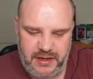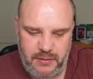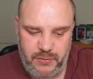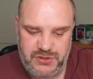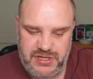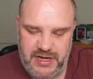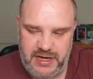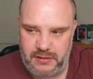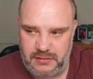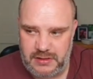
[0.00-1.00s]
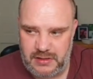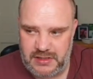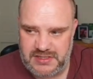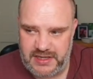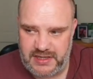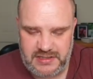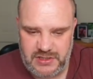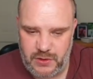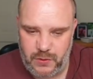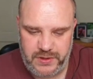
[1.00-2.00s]
I'm not saying, like I say, it's not
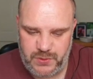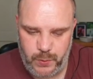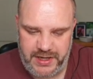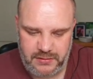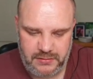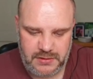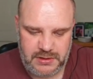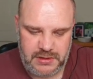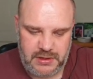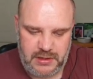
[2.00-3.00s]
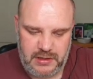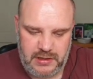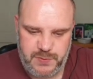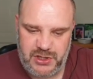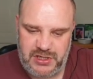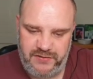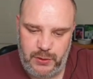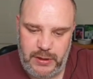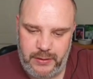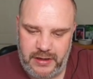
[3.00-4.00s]
always a win, especially if you
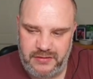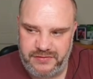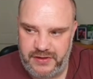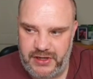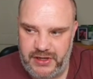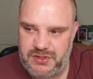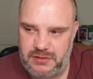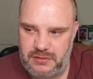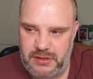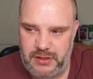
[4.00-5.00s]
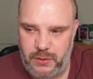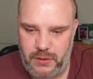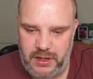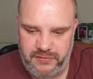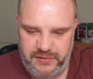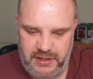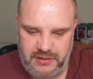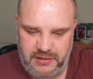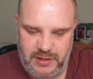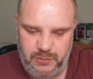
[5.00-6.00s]
don't go first. You're quite often in
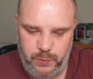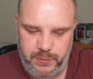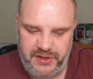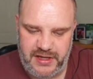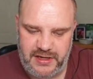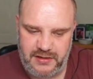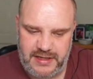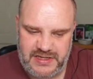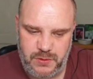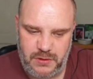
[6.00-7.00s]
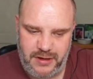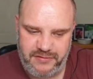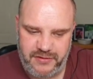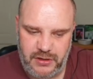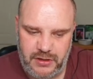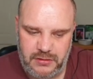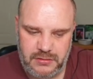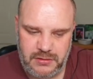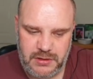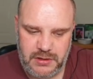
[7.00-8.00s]
trouble, but then that's why I've got
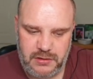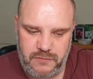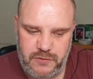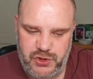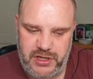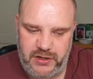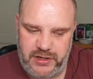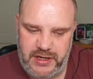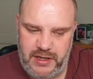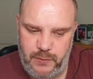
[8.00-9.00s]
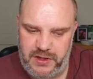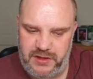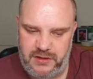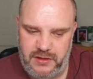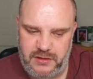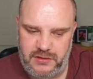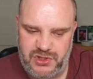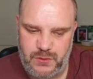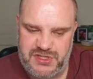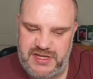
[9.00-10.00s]
Roshcard in here with a
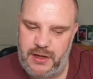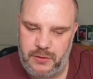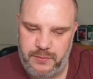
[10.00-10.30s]
shield set on.